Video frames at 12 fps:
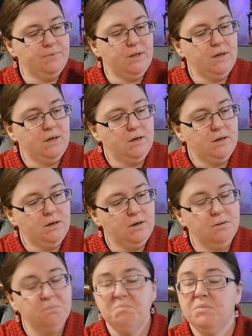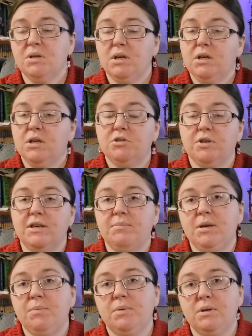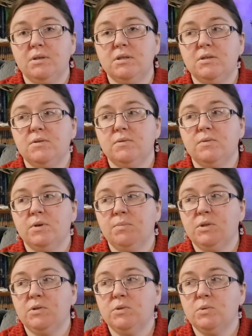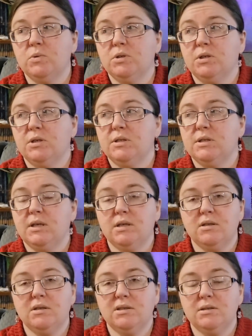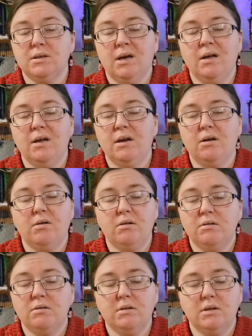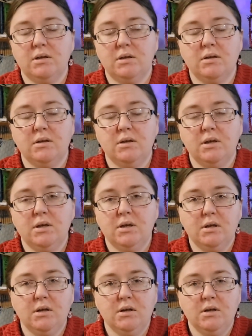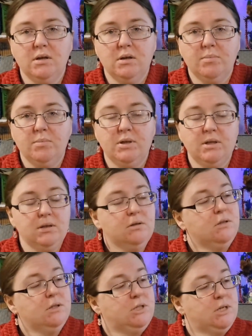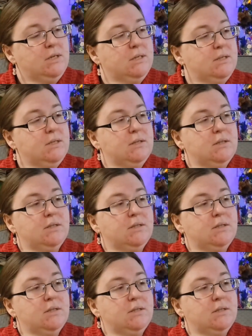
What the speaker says: they're trying to make books for middle schoolers that just cut out all the political agendas and